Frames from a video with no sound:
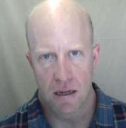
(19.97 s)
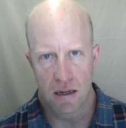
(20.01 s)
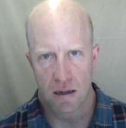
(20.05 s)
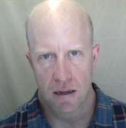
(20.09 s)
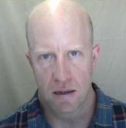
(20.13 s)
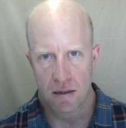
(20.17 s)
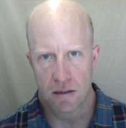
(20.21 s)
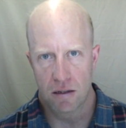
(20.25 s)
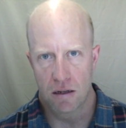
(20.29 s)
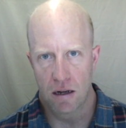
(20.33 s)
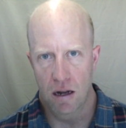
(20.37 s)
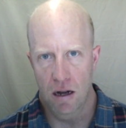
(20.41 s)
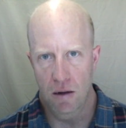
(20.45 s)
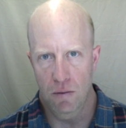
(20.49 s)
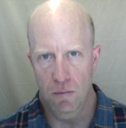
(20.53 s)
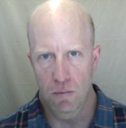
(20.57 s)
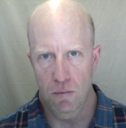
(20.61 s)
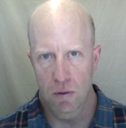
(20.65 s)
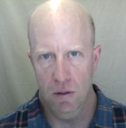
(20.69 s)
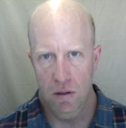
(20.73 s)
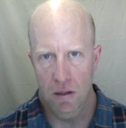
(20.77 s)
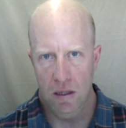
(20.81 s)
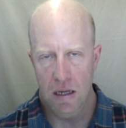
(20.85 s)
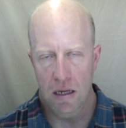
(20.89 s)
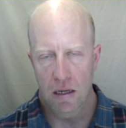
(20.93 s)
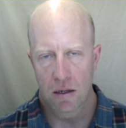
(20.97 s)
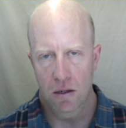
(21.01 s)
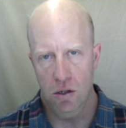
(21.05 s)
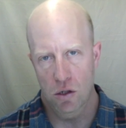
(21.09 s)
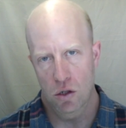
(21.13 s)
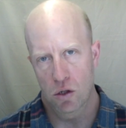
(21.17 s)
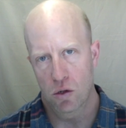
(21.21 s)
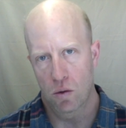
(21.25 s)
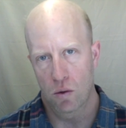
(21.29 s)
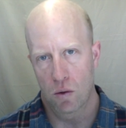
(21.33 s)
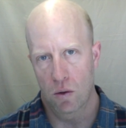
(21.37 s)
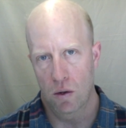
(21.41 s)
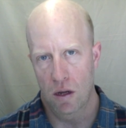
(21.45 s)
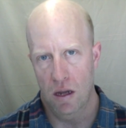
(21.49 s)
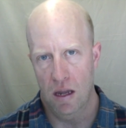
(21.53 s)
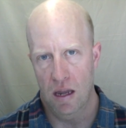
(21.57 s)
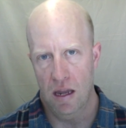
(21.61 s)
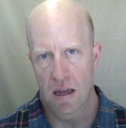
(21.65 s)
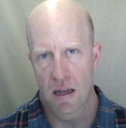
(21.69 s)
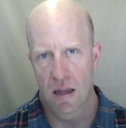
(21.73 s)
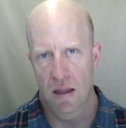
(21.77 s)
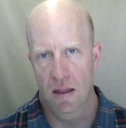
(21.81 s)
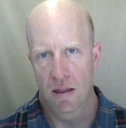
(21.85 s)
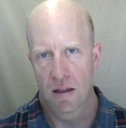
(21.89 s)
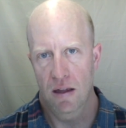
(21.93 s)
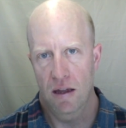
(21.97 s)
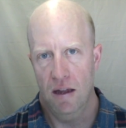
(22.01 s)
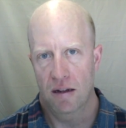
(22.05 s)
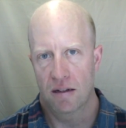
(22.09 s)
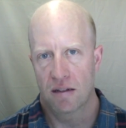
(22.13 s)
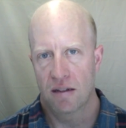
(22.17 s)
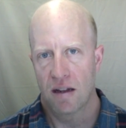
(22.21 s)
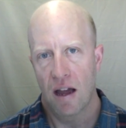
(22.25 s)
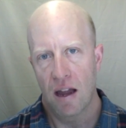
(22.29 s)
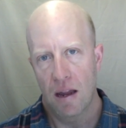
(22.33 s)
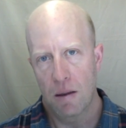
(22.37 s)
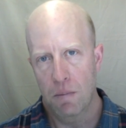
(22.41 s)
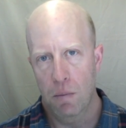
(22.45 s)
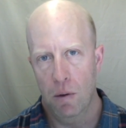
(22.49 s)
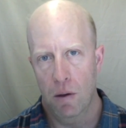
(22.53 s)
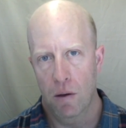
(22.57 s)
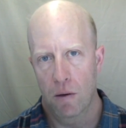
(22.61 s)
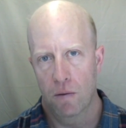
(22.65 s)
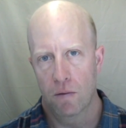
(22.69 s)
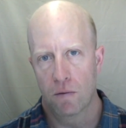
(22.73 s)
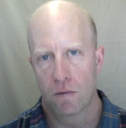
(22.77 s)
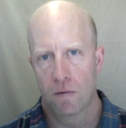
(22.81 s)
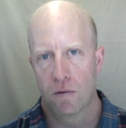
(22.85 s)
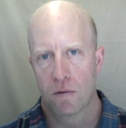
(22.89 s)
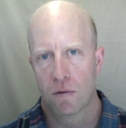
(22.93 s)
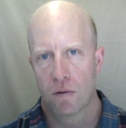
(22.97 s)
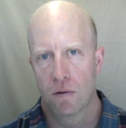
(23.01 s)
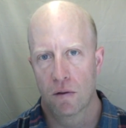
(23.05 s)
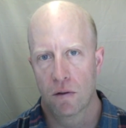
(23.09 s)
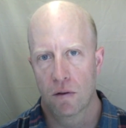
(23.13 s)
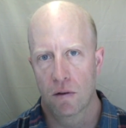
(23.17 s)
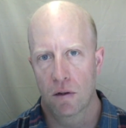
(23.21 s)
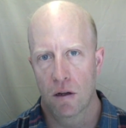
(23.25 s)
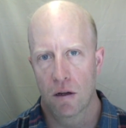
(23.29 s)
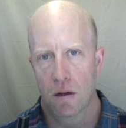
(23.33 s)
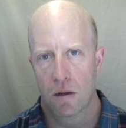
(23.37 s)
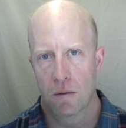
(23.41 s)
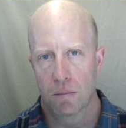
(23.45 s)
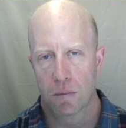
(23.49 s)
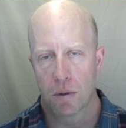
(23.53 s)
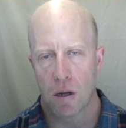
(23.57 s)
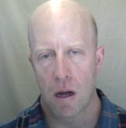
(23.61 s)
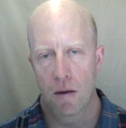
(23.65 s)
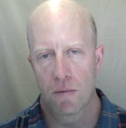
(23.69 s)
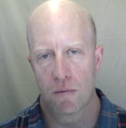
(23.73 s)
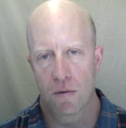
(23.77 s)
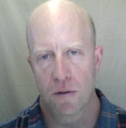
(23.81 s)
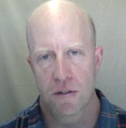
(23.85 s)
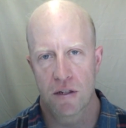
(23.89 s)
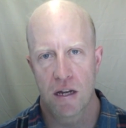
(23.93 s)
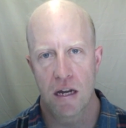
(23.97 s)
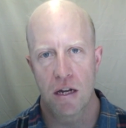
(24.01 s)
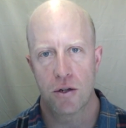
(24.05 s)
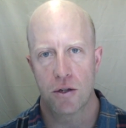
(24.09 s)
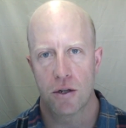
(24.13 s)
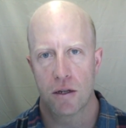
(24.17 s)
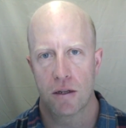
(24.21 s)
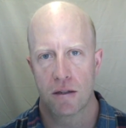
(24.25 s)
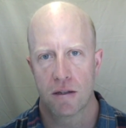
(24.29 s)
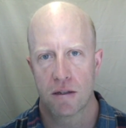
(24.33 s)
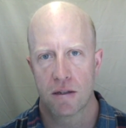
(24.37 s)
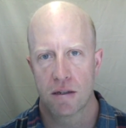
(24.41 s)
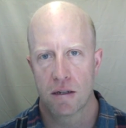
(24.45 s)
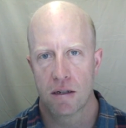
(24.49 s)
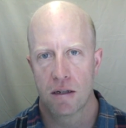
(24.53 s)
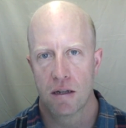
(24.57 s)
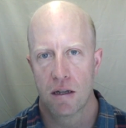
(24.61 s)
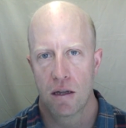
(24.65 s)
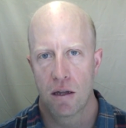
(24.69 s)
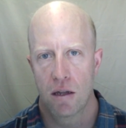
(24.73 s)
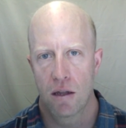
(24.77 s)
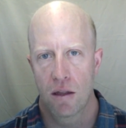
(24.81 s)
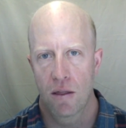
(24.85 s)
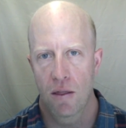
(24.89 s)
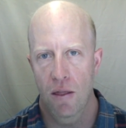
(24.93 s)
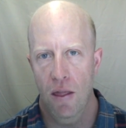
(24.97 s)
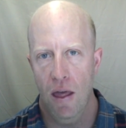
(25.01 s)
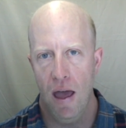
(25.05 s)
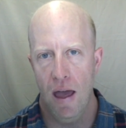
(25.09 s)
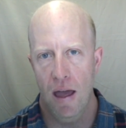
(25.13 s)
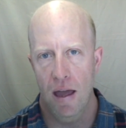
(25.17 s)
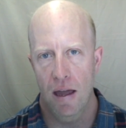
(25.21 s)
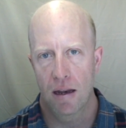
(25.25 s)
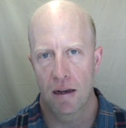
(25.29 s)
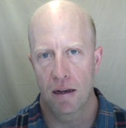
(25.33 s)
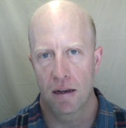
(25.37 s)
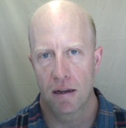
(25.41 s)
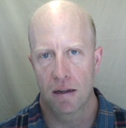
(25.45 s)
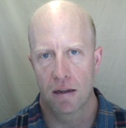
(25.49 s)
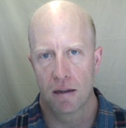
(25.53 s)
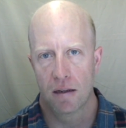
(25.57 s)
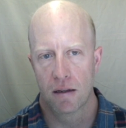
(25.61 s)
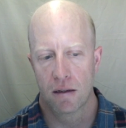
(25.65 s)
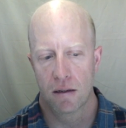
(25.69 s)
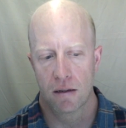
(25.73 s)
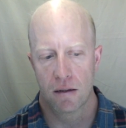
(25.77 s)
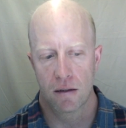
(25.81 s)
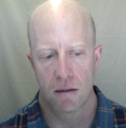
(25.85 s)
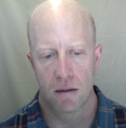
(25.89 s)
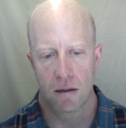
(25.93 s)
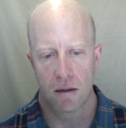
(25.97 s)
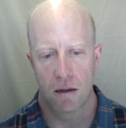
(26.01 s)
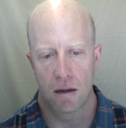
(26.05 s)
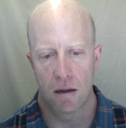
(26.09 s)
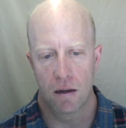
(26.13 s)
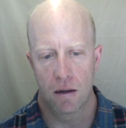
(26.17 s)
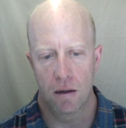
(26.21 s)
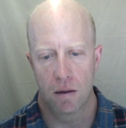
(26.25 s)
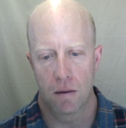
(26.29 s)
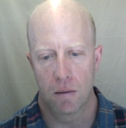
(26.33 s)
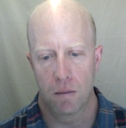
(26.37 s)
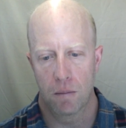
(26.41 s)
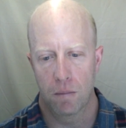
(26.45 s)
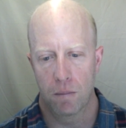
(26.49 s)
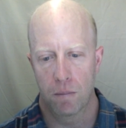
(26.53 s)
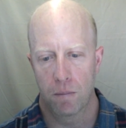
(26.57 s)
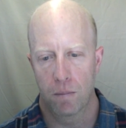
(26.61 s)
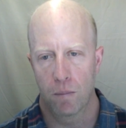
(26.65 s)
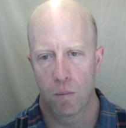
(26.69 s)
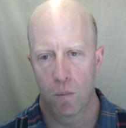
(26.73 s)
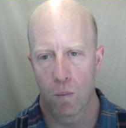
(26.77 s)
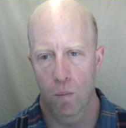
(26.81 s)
I, I really enjoy that type of um, conversations that um,